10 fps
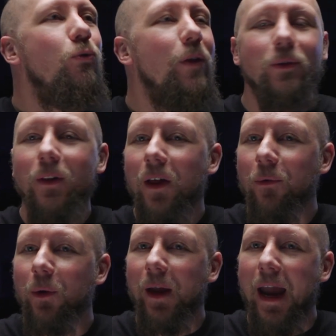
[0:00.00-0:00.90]
There was a lot of
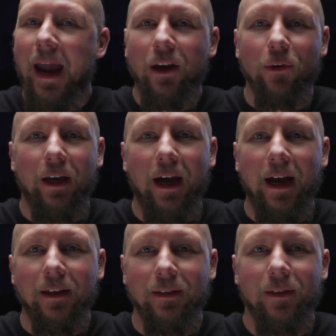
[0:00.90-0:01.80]
really angry
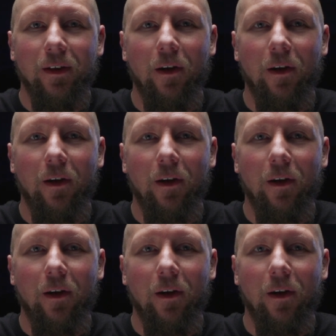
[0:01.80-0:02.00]
guys